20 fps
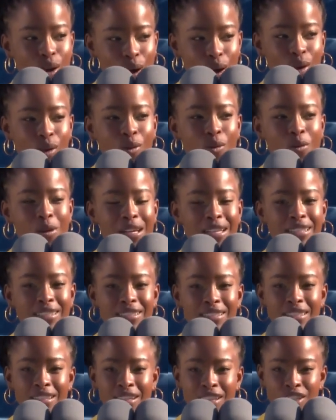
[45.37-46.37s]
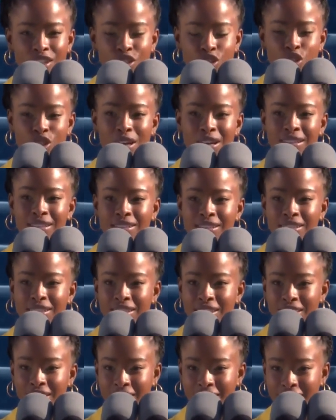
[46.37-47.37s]
always just
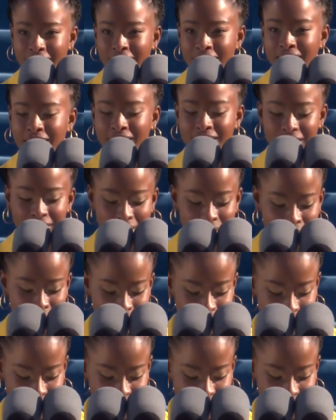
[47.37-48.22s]
is.